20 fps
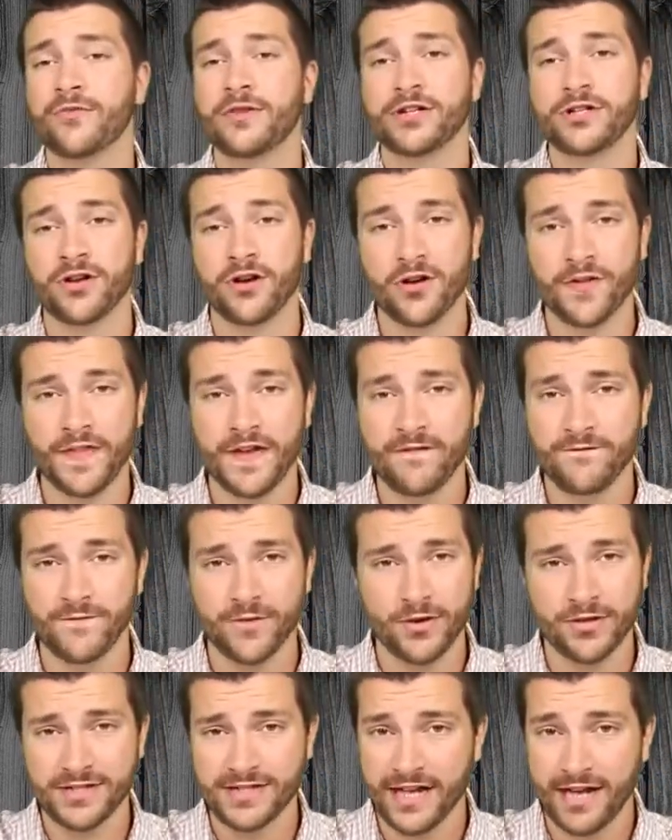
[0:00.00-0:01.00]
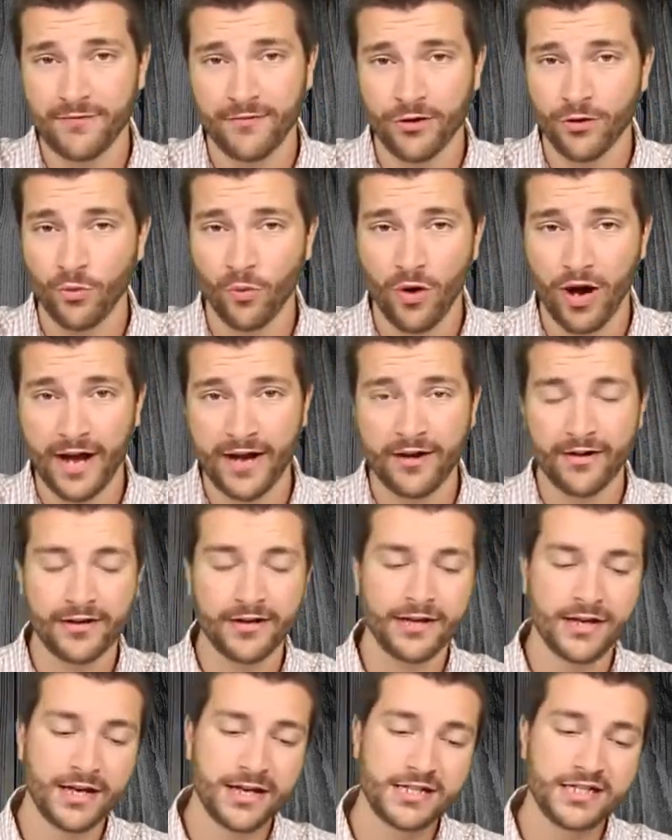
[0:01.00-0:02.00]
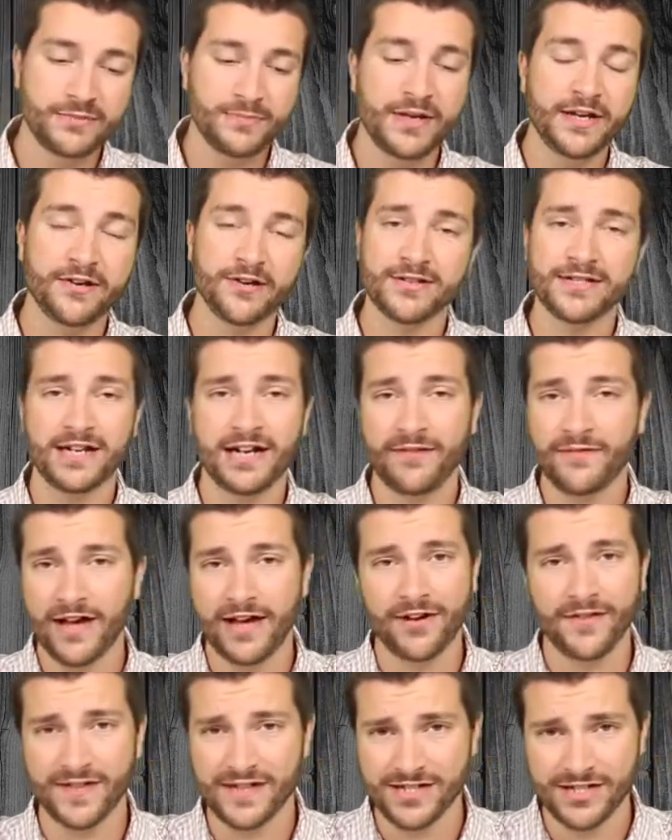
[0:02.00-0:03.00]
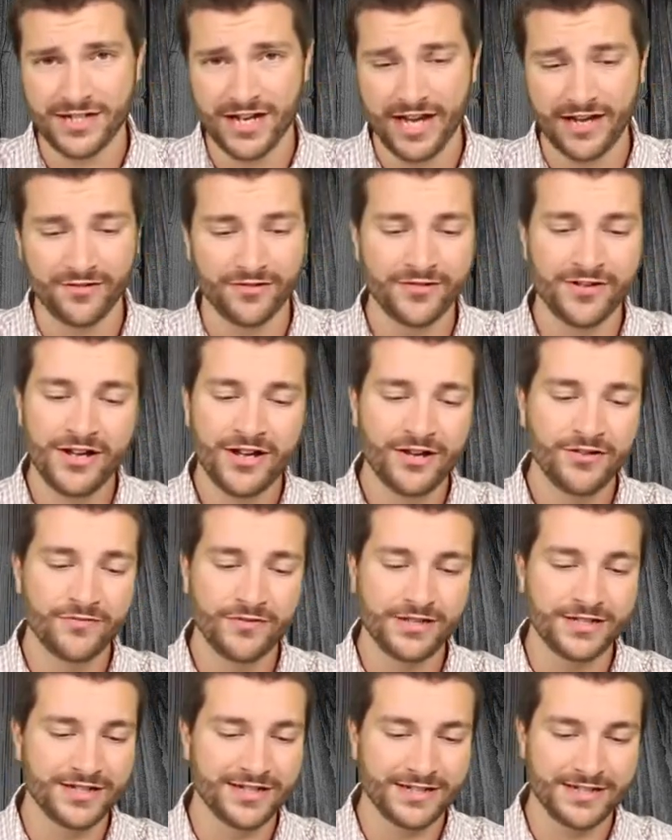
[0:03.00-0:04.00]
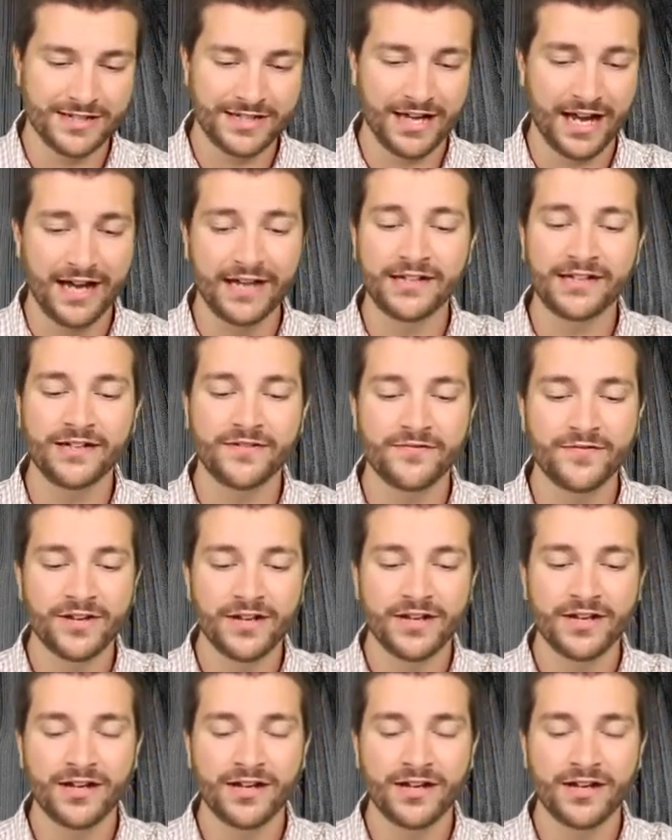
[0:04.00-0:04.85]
which are the first ever wired speakers that I've had on this channel, which is kind of